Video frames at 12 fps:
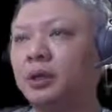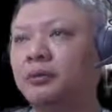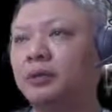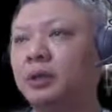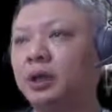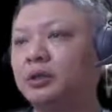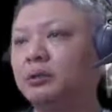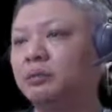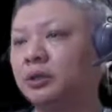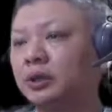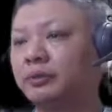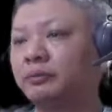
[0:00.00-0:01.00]
If you like the
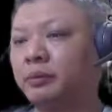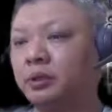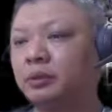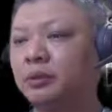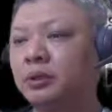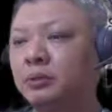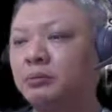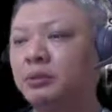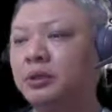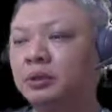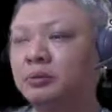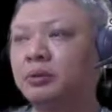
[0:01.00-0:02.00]
work that I've been doing,
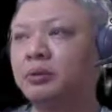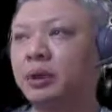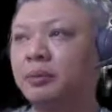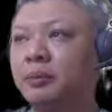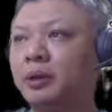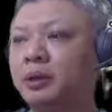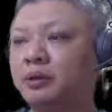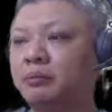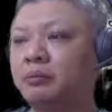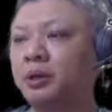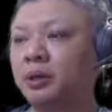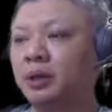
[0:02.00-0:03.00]
please subscribe and
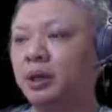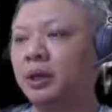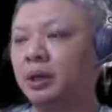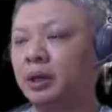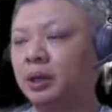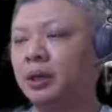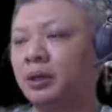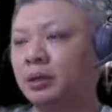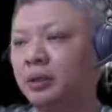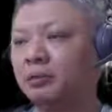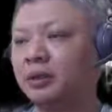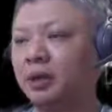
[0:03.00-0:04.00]
give me a
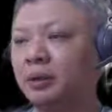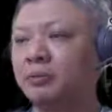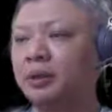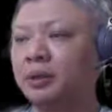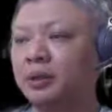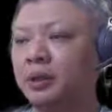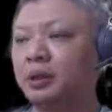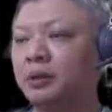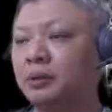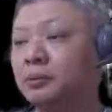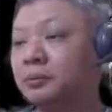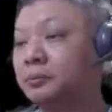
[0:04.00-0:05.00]
thumbs up.
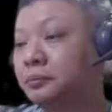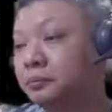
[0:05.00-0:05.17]
Thank you.